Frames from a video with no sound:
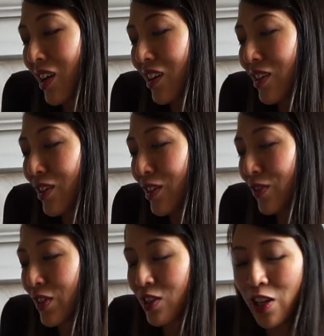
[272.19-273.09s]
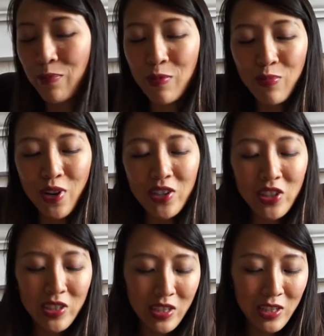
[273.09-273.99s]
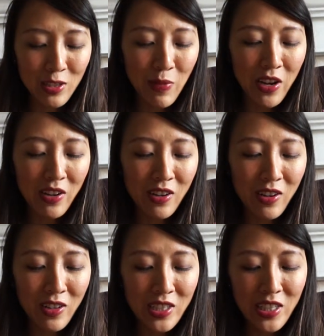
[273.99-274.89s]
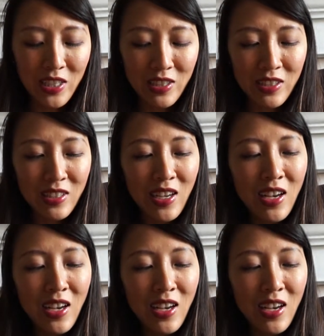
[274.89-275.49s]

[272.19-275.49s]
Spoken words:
of this type of brush. It's by Artis.